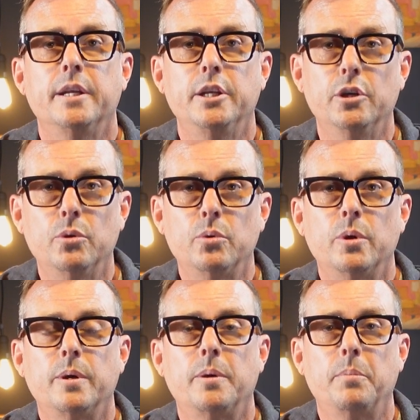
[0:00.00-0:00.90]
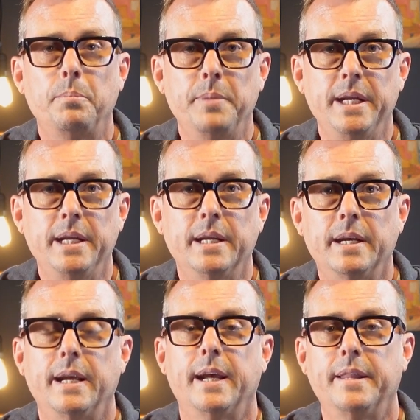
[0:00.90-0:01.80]
You, me,
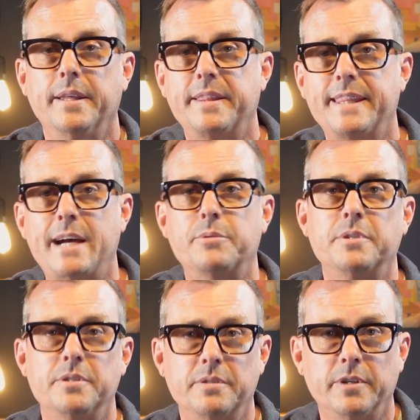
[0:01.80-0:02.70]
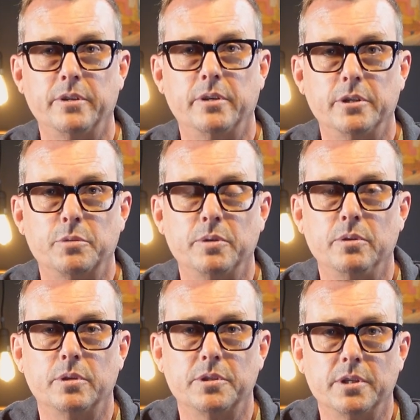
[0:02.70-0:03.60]
and the thousands of other
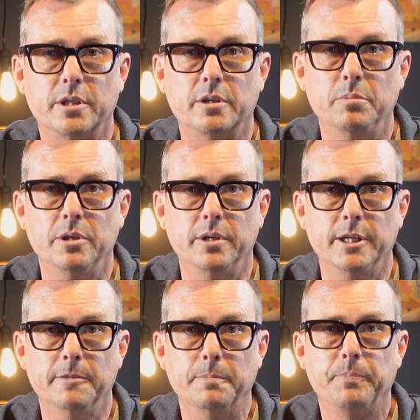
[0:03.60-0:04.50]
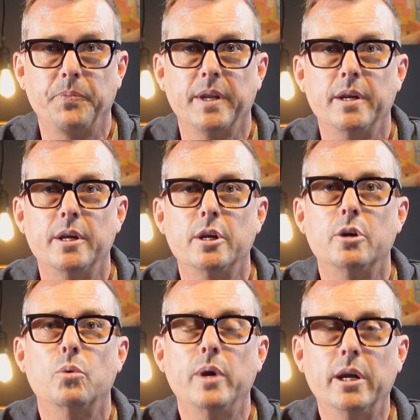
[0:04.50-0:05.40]
entrepreneurs in our community.
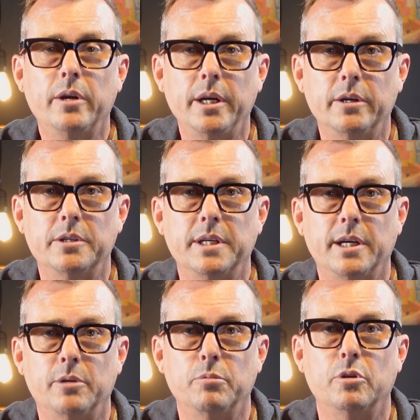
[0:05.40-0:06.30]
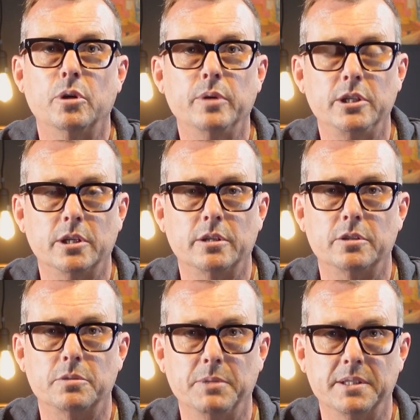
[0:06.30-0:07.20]
We are here to help grow each
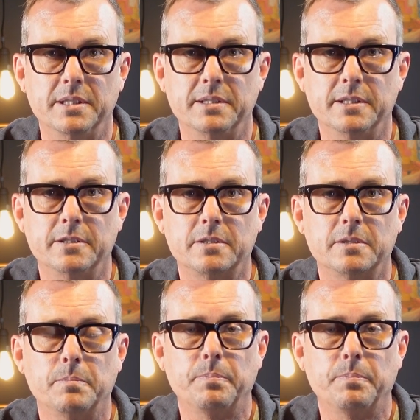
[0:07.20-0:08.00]
other's businesses.